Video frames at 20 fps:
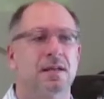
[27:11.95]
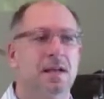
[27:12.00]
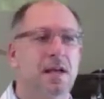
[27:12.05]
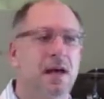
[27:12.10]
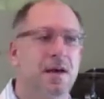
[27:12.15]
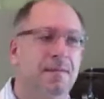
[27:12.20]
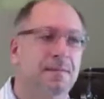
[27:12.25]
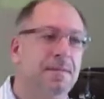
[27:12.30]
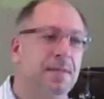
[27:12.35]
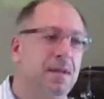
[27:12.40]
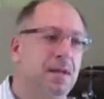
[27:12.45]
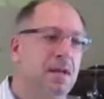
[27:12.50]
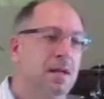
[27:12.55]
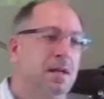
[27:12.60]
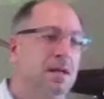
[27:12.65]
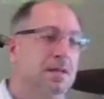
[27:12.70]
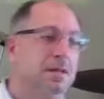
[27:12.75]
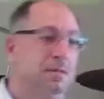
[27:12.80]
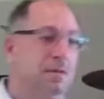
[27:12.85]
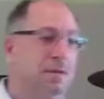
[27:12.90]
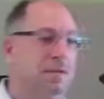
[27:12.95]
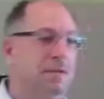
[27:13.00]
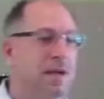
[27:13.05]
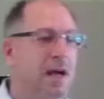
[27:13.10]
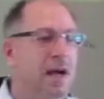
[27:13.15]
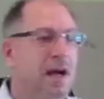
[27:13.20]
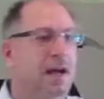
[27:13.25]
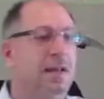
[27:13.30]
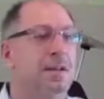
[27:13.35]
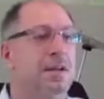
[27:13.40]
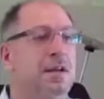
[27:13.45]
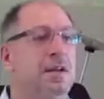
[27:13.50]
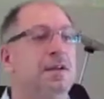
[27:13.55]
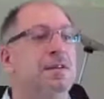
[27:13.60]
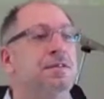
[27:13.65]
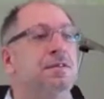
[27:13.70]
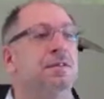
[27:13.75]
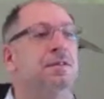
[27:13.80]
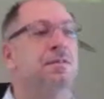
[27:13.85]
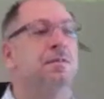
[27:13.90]
Yeah, the word of God.
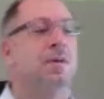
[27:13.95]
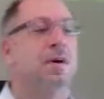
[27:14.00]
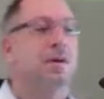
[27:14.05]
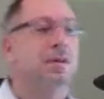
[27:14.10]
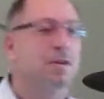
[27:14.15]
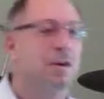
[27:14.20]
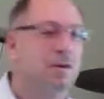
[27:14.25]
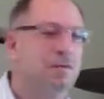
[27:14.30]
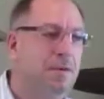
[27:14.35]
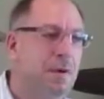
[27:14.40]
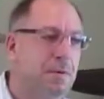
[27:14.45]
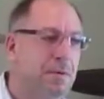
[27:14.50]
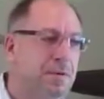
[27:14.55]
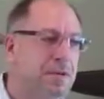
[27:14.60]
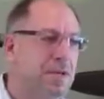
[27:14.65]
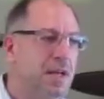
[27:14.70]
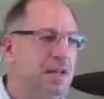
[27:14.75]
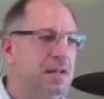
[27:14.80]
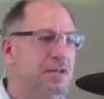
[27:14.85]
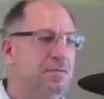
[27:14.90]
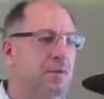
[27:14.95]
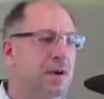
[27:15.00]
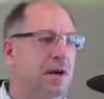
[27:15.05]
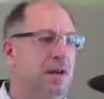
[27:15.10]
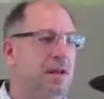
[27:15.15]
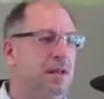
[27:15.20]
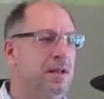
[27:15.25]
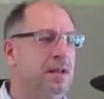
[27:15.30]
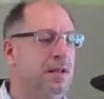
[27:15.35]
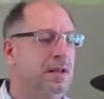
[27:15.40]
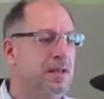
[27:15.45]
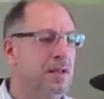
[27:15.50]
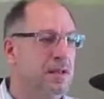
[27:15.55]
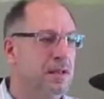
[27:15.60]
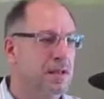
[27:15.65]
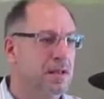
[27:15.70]
So one loaf represents what?